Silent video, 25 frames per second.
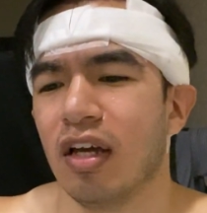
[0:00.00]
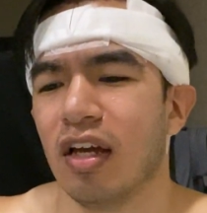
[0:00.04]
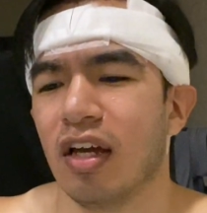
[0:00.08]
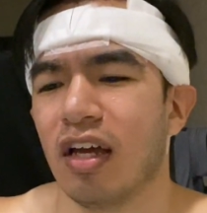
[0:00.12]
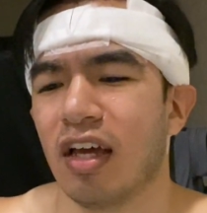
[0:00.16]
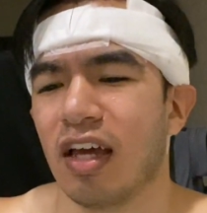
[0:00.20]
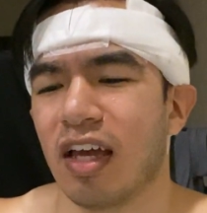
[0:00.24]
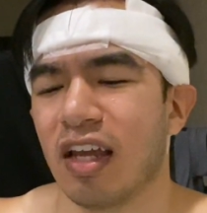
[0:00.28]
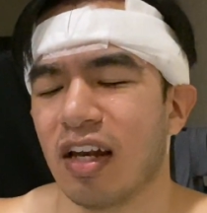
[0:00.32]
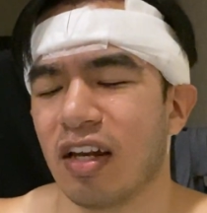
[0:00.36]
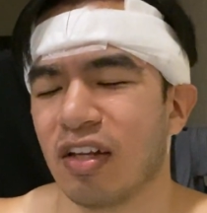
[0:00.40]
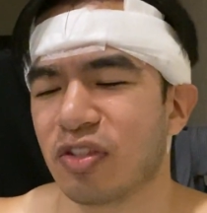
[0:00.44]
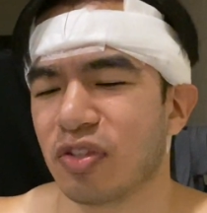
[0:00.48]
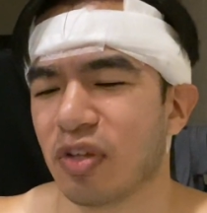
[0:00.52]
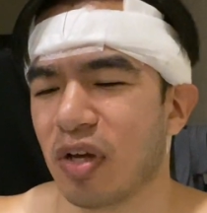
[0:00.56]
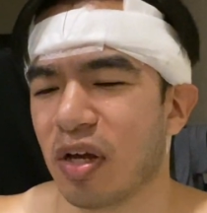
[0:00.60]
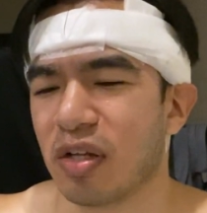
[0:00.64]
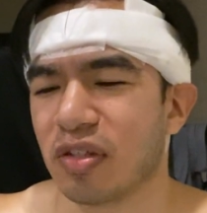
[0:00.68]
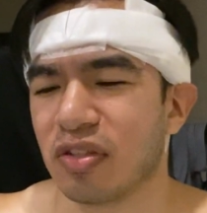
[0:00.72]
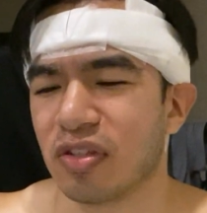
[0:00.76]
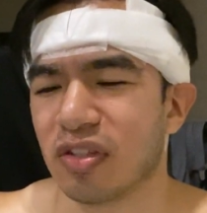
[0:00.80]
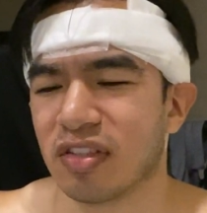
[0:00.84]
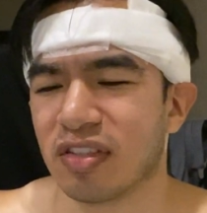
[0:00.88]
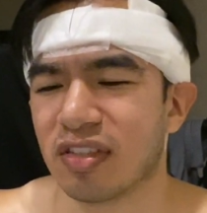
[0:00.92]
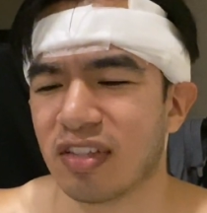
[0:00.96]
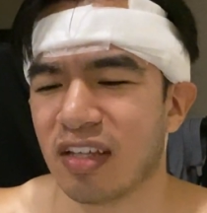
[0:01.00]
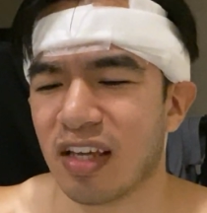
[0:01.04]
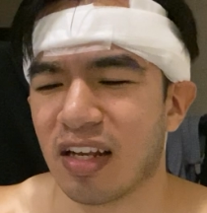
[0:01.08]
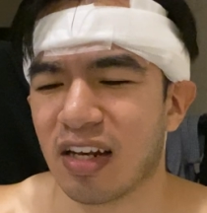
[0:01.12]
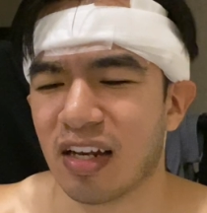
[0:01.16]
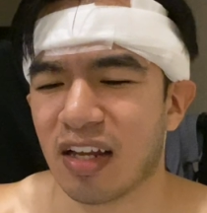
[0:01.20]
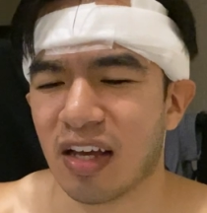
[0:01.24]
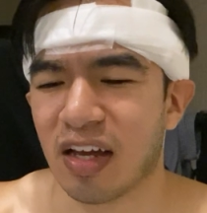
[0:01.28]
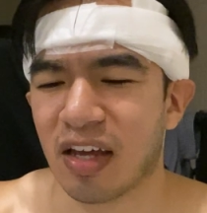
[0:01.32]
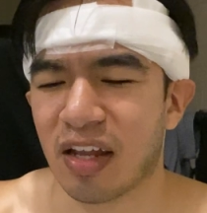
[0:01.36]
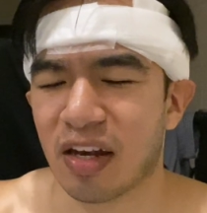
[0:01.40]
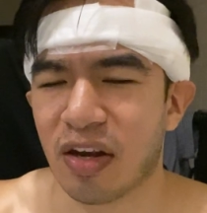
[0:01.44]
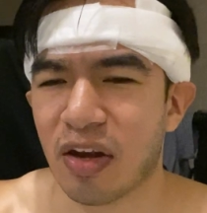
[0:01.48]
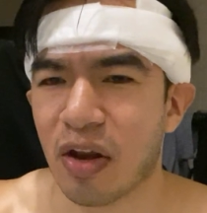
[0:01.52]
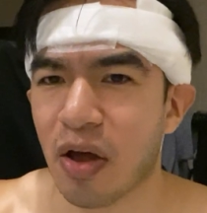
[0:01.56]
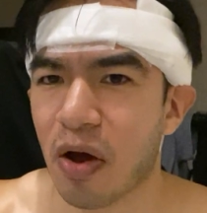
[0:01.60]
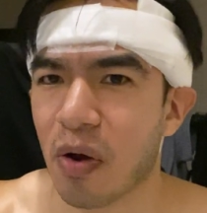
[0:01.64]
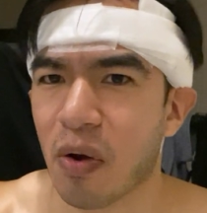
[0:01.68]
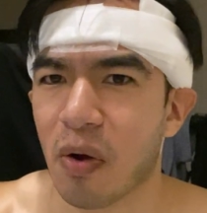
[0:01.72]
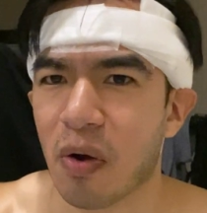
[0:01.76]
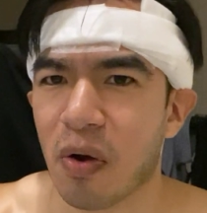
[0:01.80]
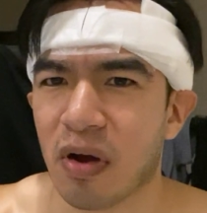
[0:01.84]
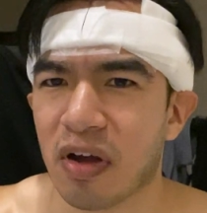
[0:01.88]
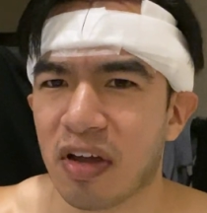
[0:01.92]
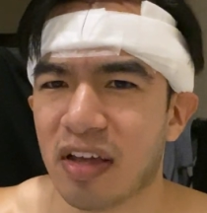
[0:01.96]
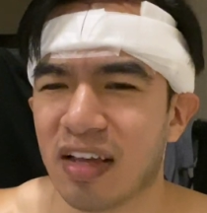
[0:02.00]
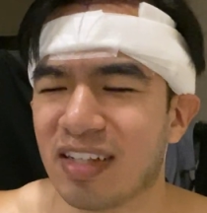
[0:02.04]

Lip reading: And so I just said, "No."